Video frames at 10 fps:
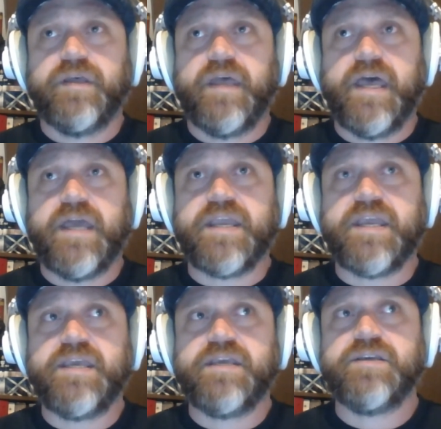And
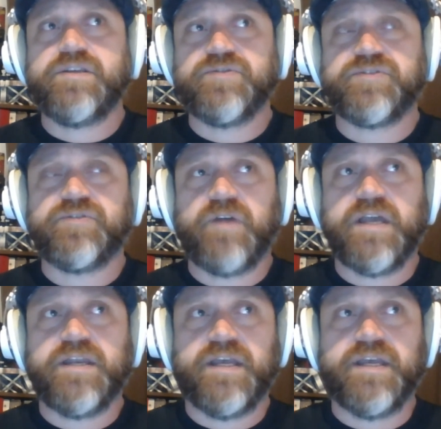he used to
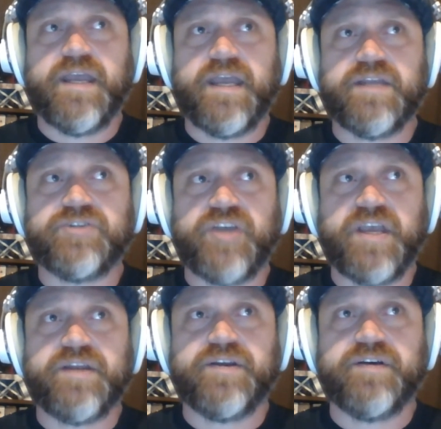write in a
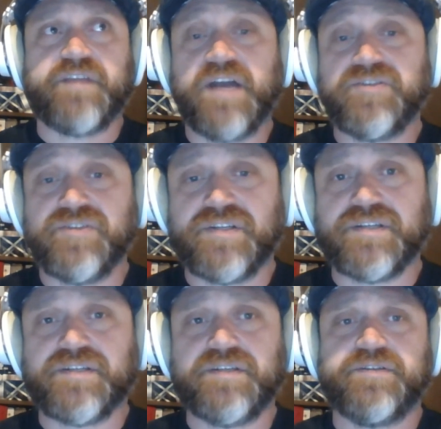chain of
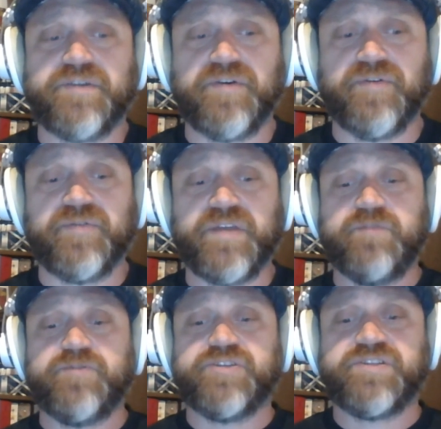consciousness. So he
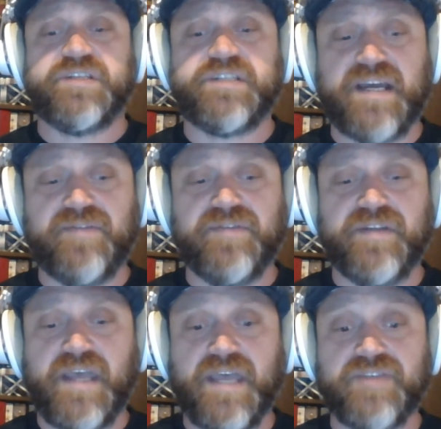would just sit down
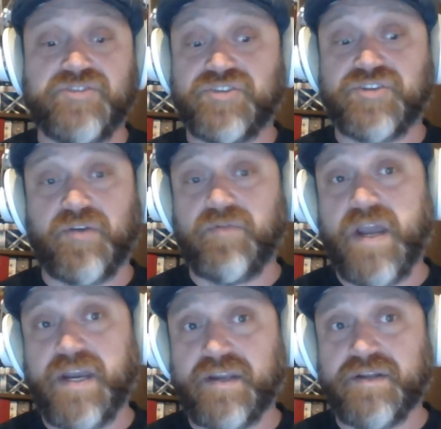and just start
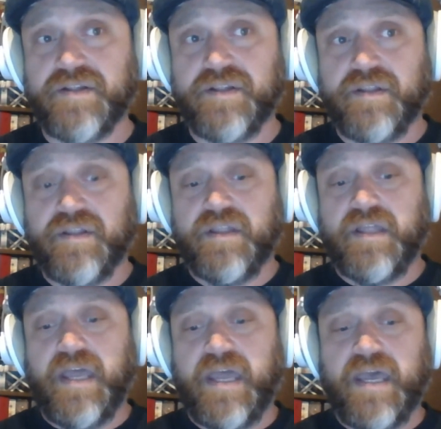writing.
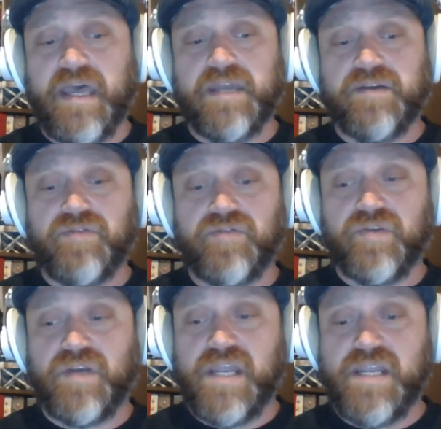And
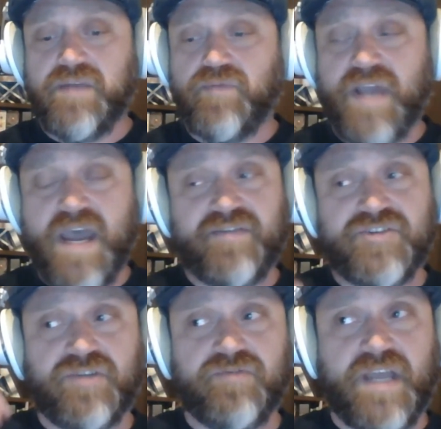he would have a
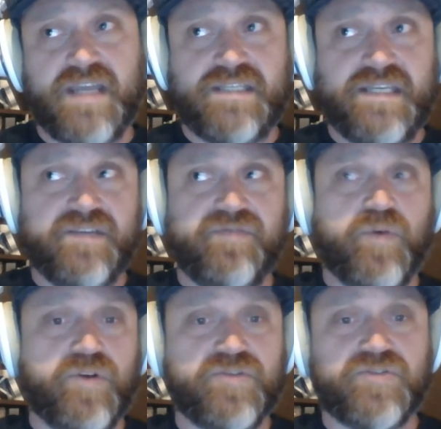general idea of
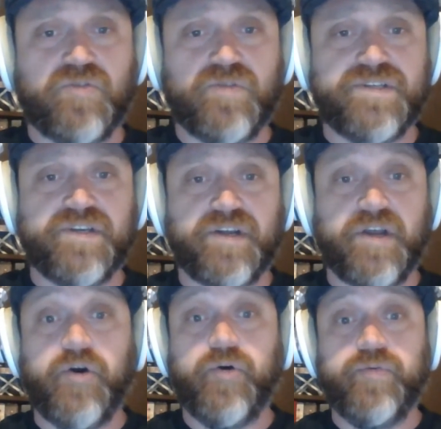where the story is going to
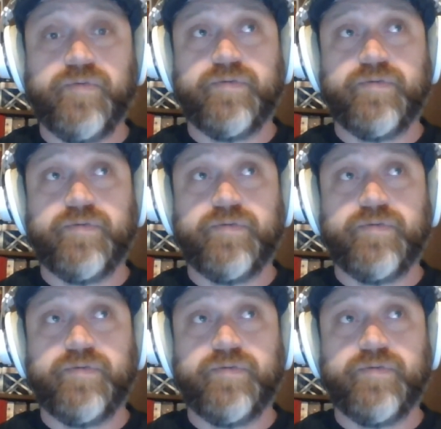go